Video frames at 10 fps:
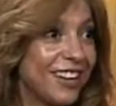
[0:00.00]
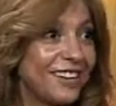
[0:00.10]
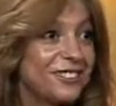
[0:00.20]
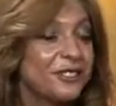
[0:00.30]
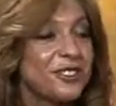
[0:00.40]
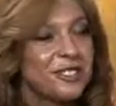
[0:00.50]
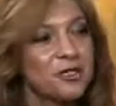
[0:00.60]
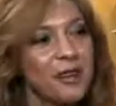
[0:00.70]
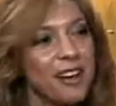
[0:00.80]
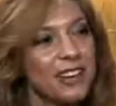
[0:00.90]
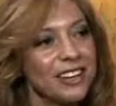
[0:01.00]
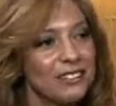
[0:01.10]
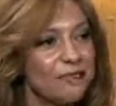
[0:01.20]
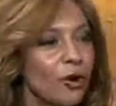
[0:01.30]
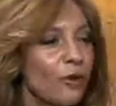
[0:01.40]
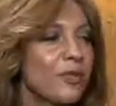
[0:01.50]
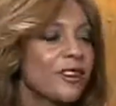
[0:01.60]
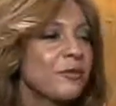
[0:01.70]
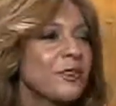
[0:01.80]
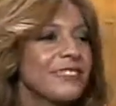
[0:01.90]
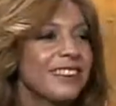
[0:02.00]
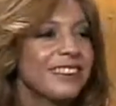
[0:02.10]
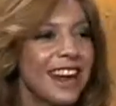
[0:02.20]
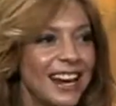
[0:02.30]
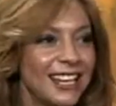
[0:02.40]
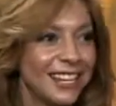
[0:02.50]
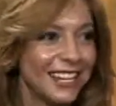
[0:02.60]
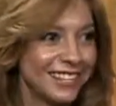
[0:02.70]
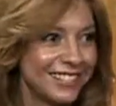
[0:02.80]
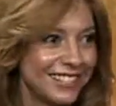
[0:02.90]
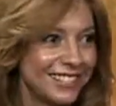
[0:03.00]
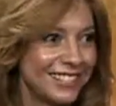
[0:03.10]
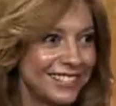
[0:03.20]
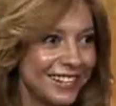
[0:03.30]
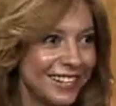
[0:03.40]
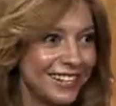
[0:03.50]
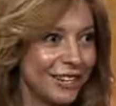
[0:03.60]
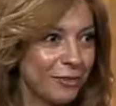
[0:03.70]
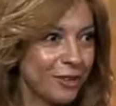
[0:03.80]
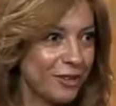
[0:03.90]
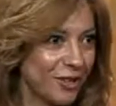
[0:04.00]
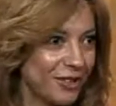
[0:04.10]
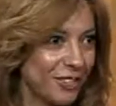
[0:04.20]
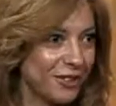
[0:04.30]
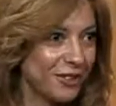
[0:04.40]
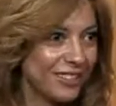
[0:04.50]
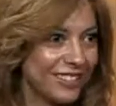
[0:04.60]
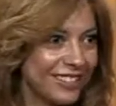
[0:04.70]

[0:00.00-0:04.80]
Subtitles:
So did you have any involvement with the nanny case that was prosecuted?